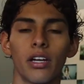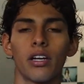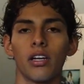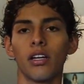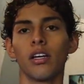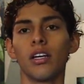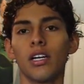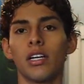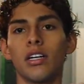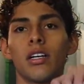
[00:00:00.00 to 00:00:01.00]

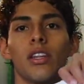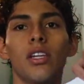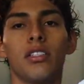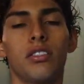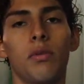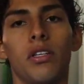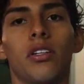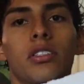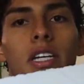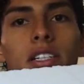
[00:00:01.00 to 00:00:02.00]
This is what it
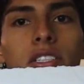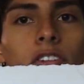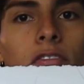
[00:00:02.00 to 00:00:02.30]
looks like so